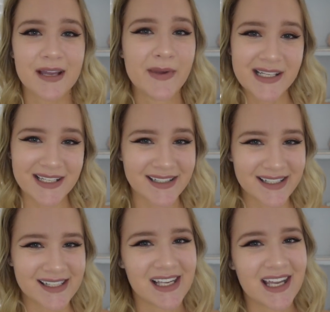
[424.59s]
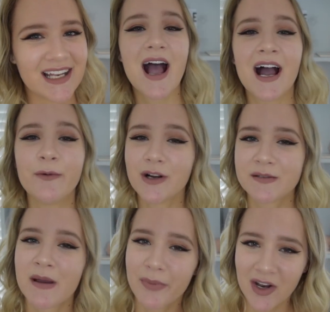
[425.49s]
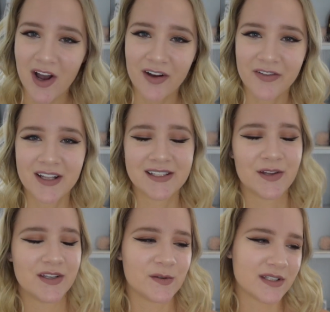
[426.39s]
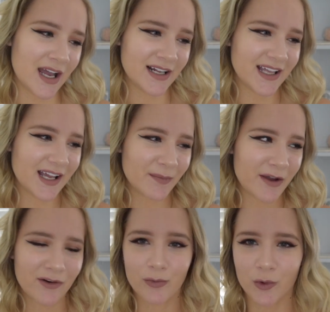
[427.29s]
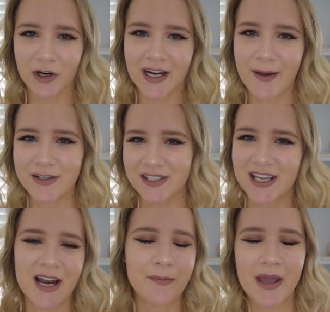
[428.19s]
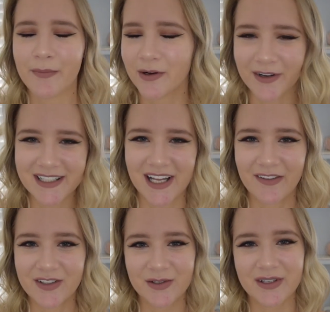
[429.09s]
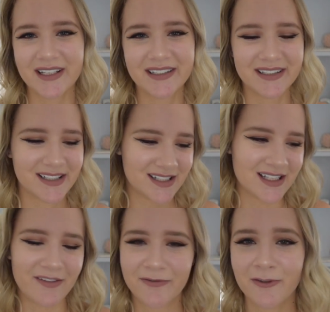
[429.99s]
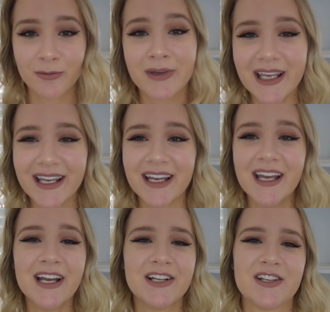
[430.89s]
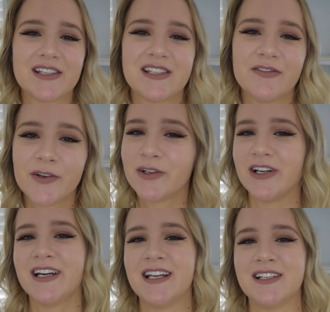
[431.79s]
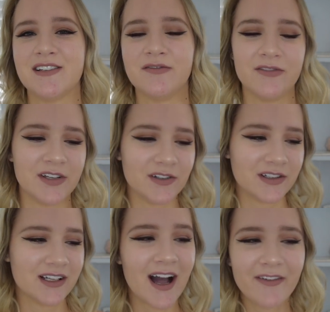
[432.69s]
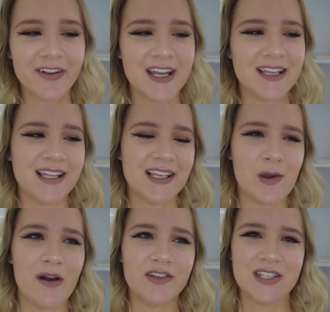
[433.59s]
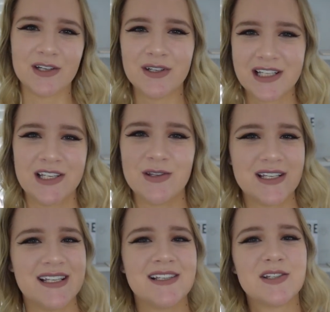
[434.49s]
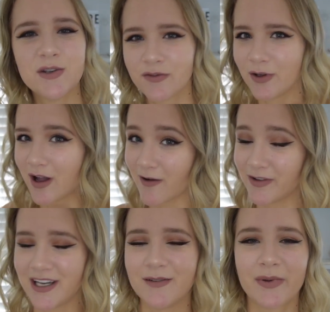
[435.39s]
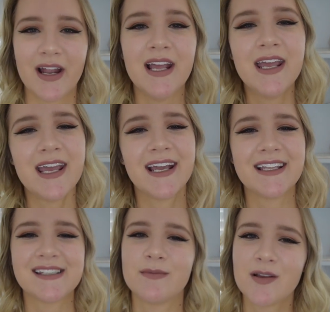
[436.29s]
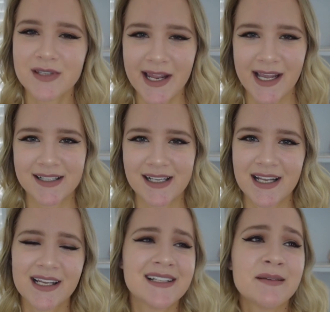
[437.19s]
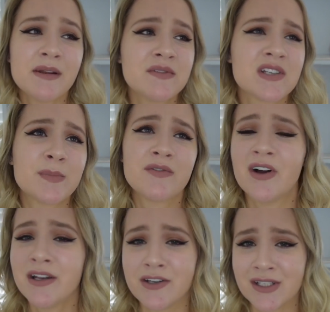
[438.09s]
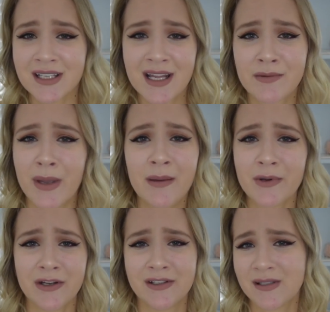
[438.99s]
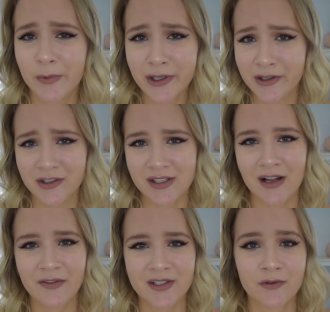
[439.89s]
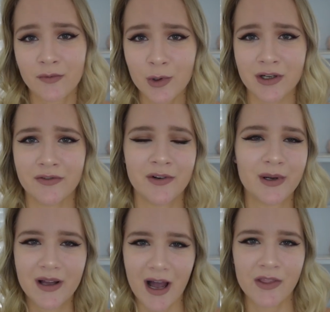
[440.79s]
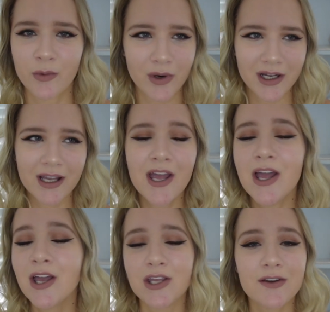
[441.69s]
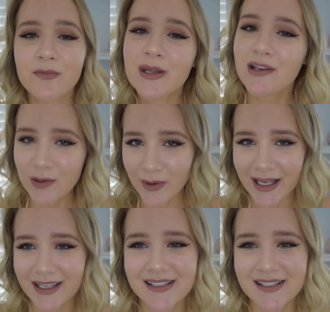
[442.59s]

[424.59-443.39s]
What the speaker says: I made Dean's List again. I worked my butt off, and so this was kind of like my reward. I was just kind of pampering myself, doing this stuff for me, just to feel good and to feel confident. Like, you obviously don't need to do these things to feel confident, but it can sometimes enhance it, and it can sometimes just be fun to just kind of pamper you and spoil yourself as a reward for what how the work you've been doing.